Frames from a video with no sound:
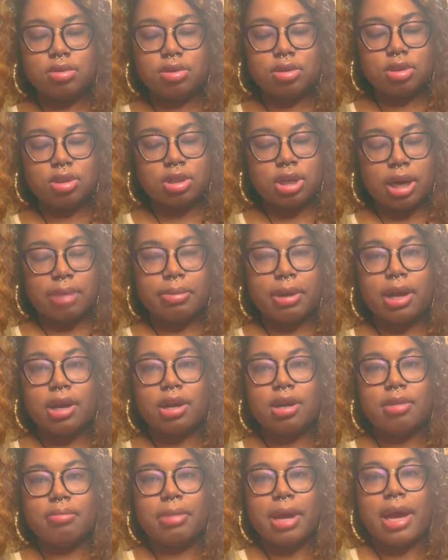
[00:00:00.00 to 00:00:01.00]
strap out
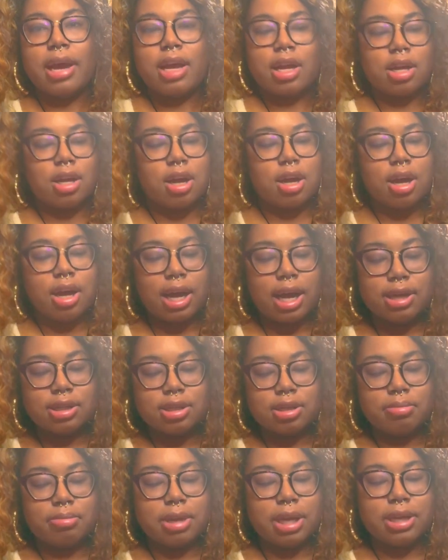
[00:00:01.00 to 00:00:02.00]
of the bag y'all got
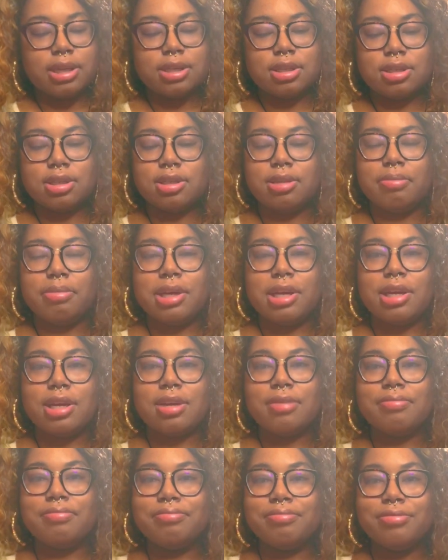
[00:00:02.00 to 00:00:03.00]
some places to
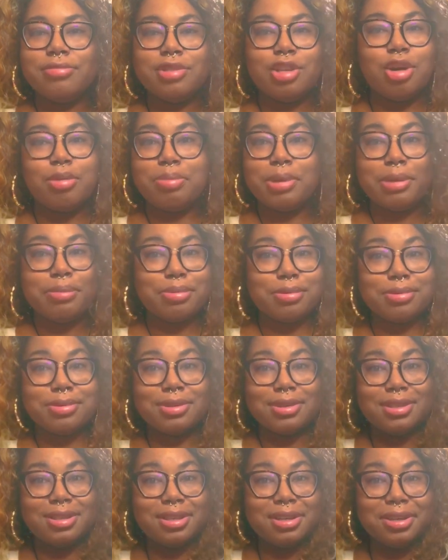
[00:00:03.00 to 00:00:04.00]
be no people
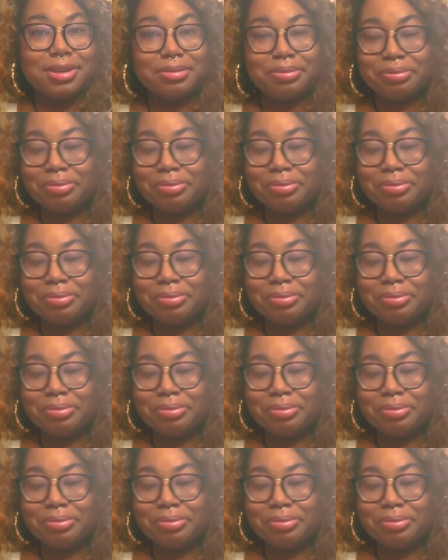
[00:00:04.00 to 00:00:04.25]
to see